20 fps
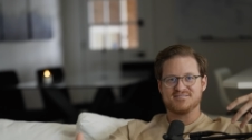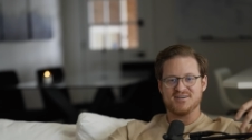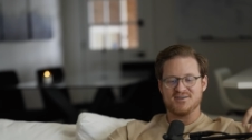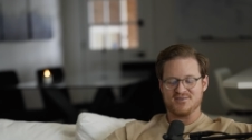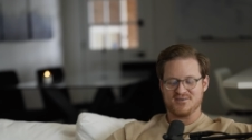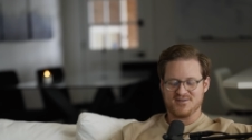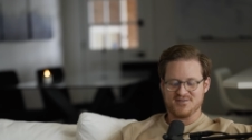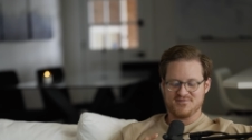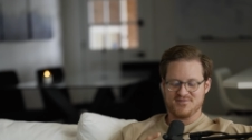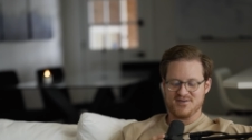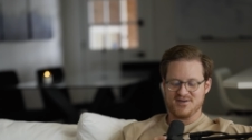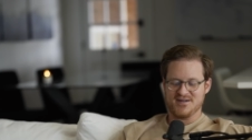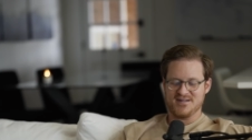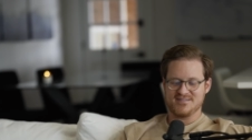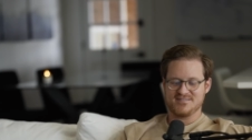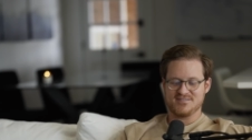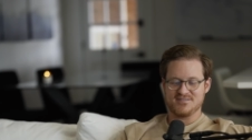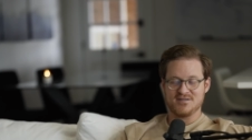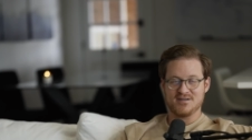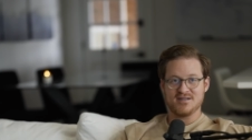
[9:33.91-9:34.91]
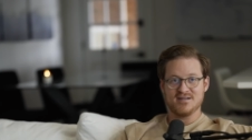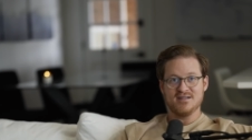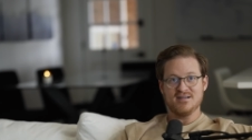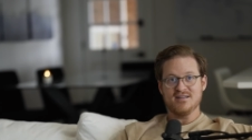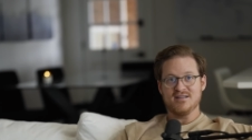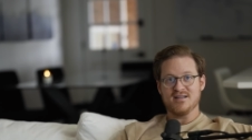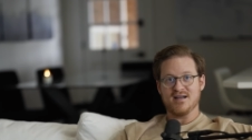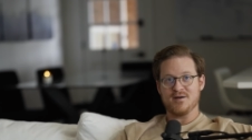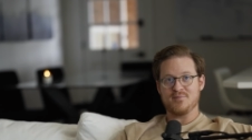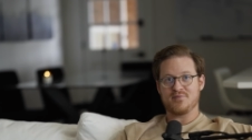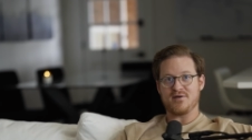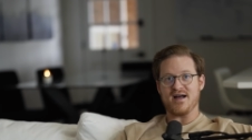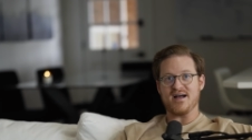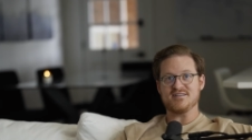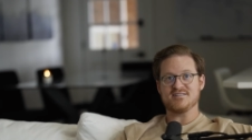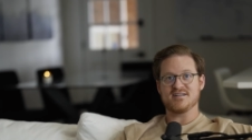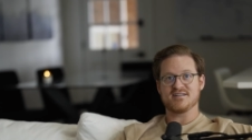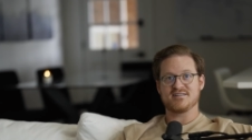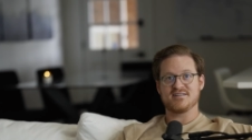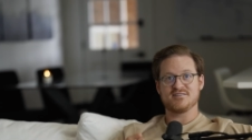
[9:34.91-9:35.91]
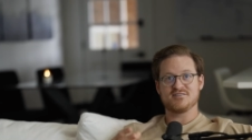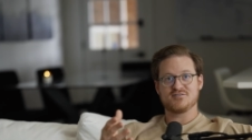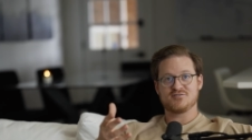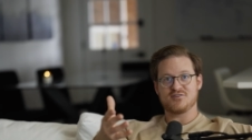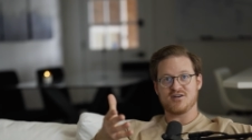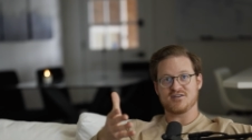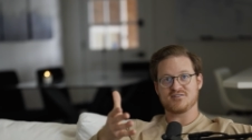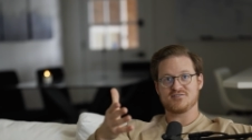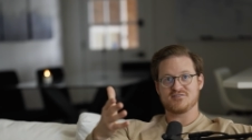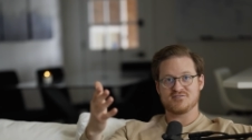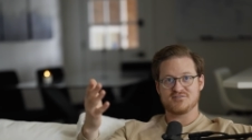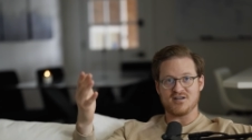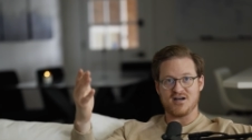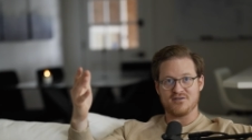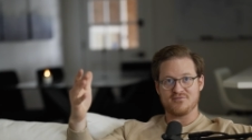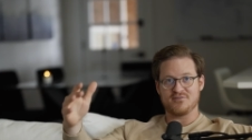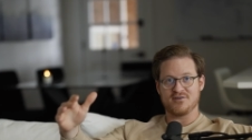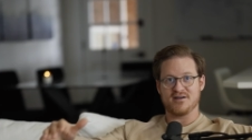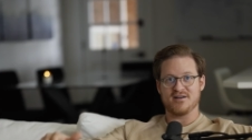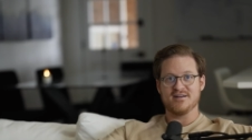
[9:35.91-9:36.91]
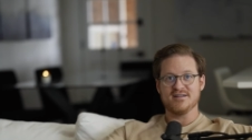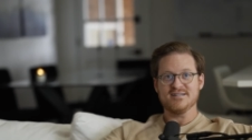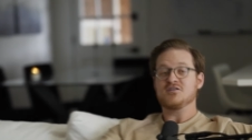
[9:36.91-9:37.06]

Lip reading: so convert it to a project in Structure software.